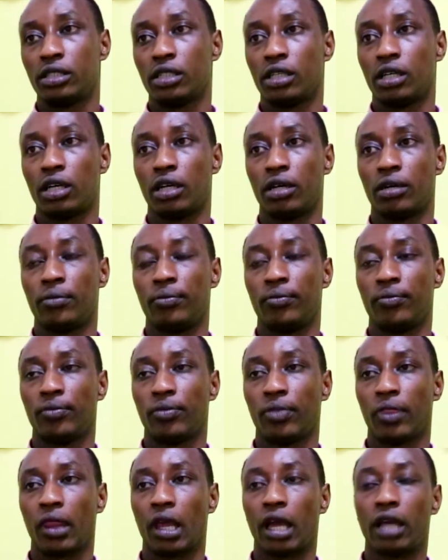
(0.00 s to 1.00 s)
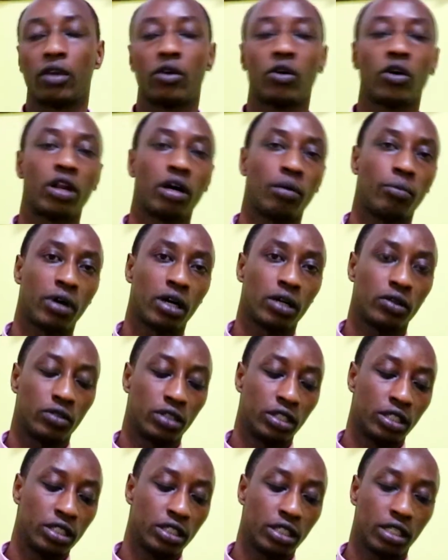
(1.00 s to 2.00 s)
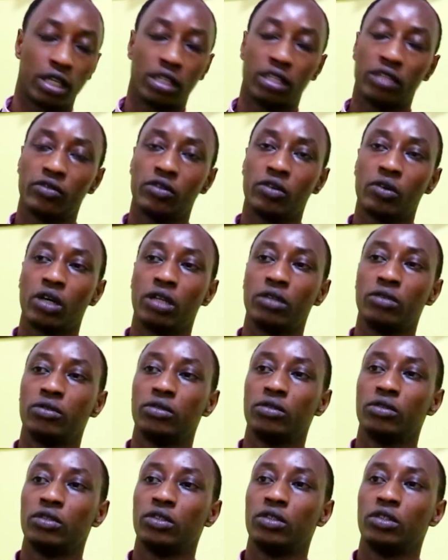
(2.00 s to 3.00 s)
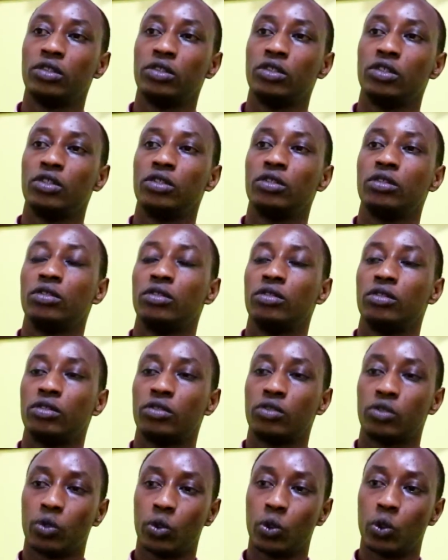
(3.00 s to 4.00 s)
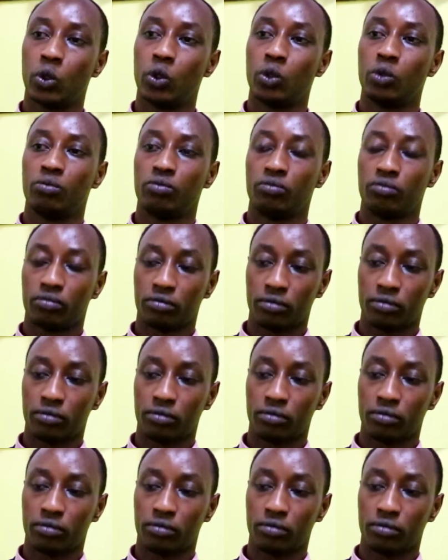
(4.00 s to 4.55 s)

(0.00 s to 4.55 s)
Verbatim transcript: Um, I call upon each and everyone to